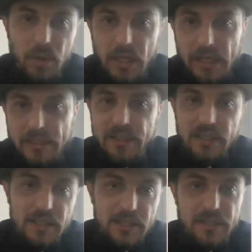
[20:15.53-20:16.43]
are like,
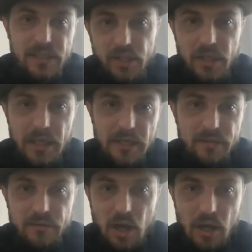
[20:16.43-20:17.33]
see, this
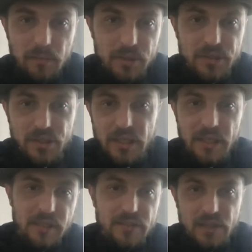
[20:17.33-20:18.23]
internet commerce thing,
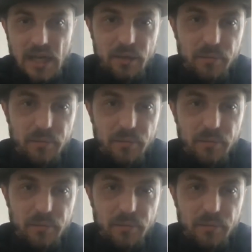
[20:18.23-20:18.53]
it's not a